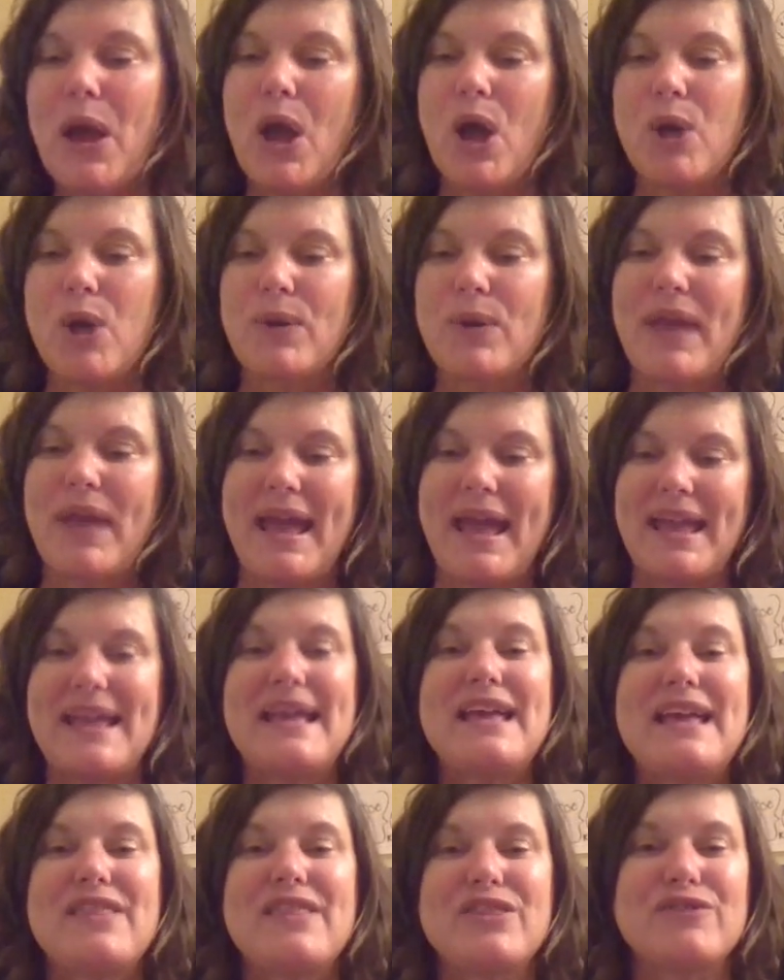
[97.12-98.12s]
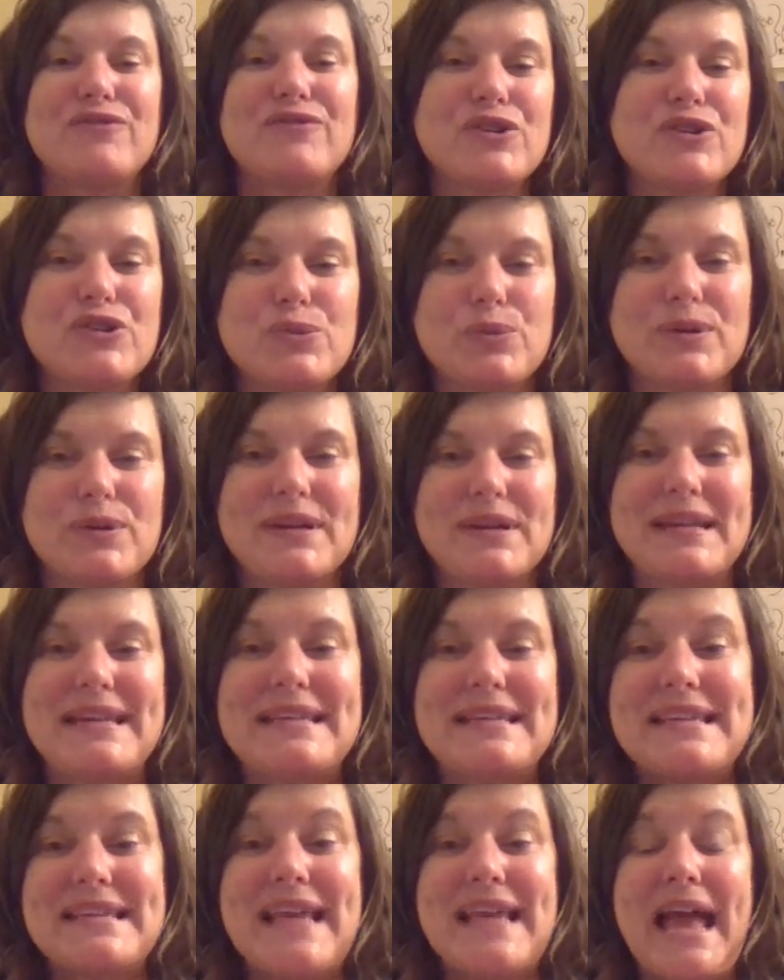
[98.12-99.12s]
Okay, the first word
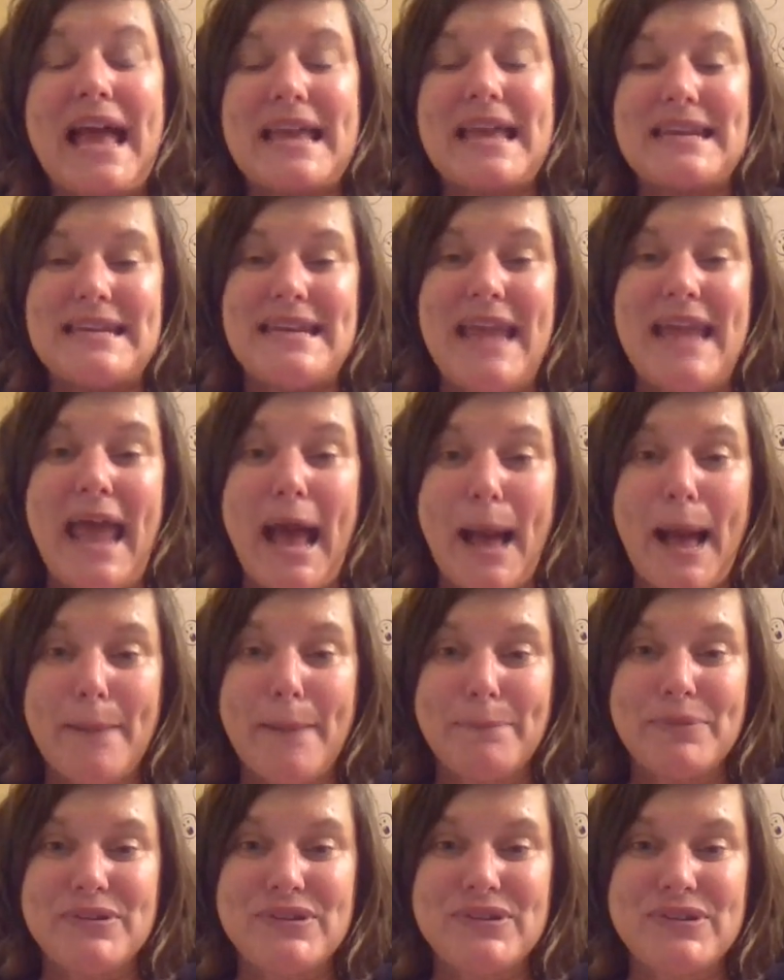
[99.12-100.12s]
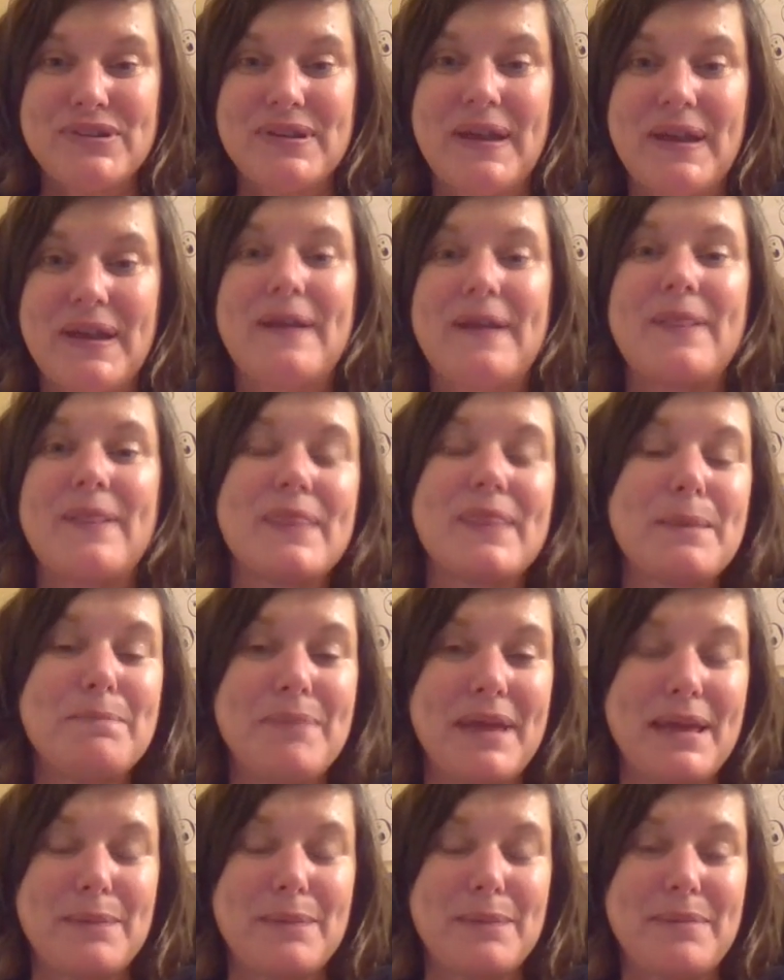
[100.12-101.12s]
is naps. The
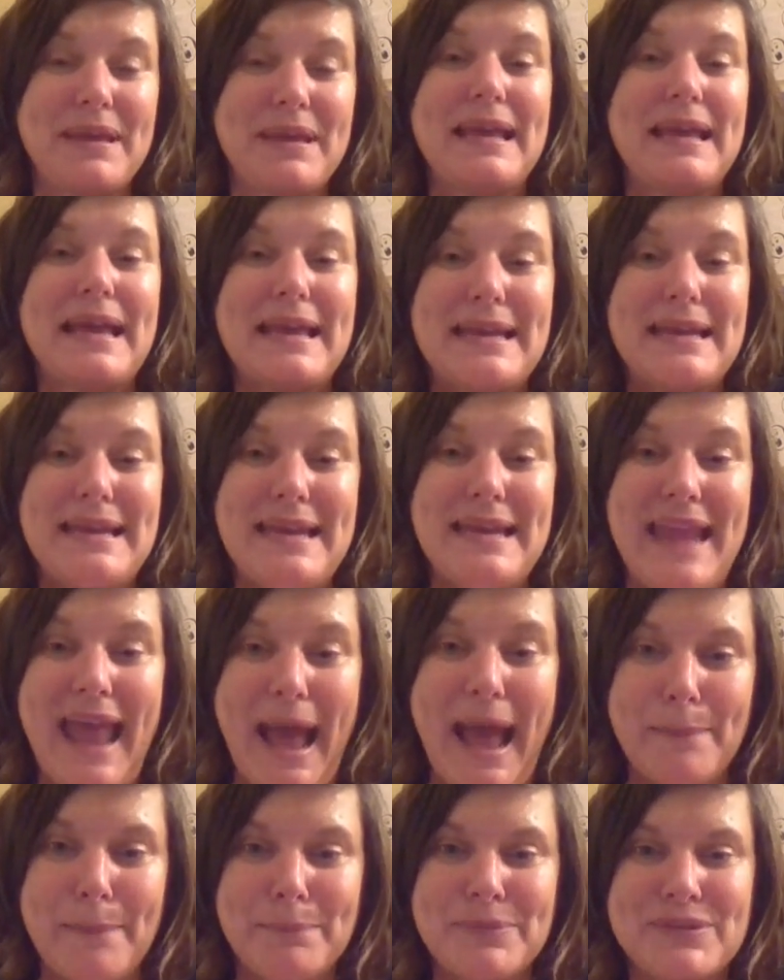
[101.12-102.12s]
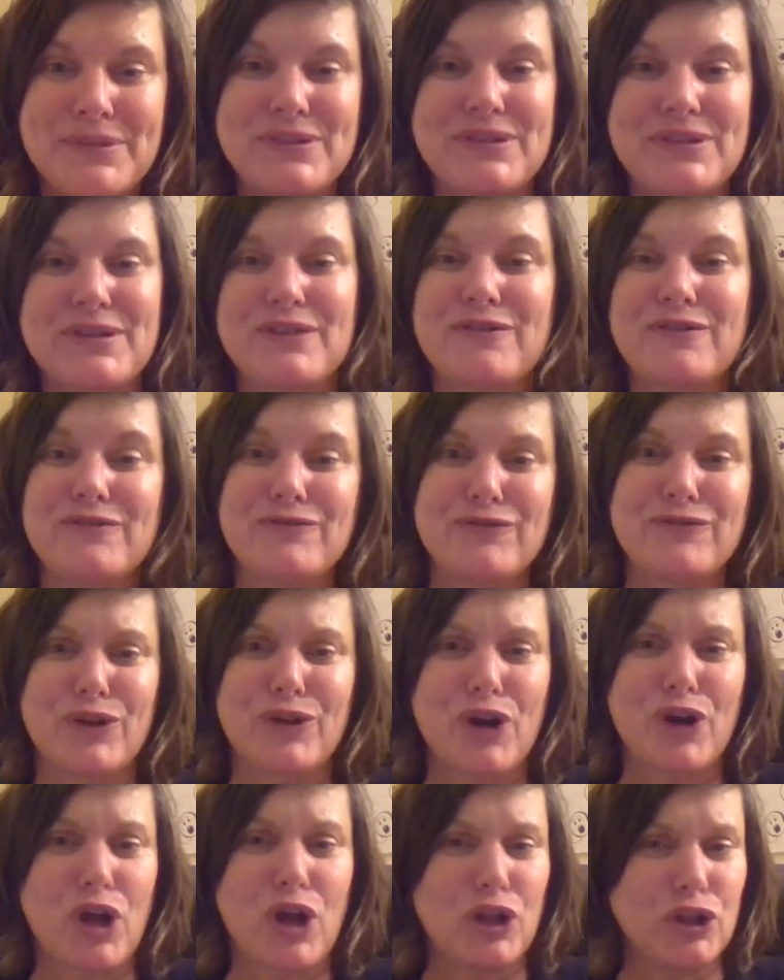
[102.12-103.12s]
baby naps for
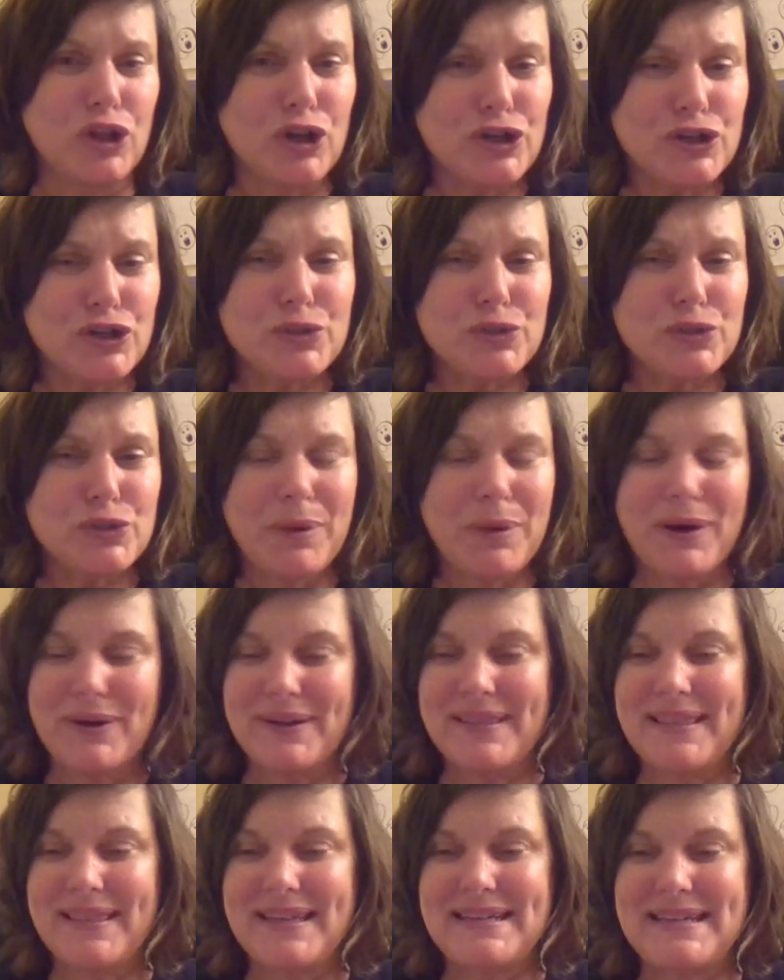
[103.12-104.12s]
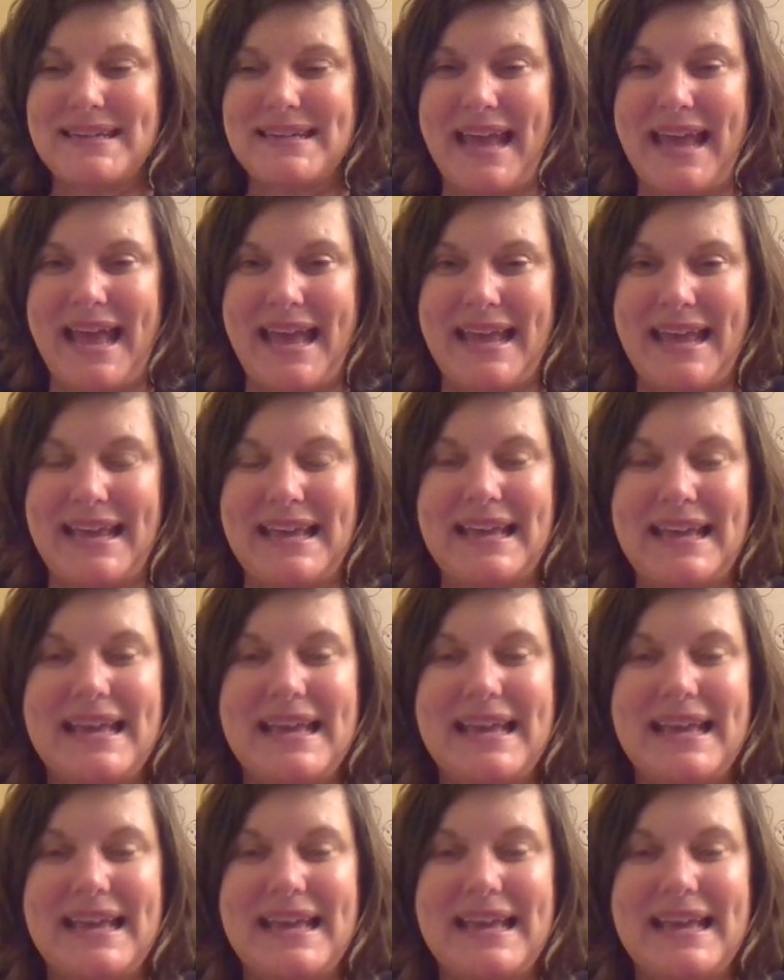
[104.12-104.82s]
a large part of the day.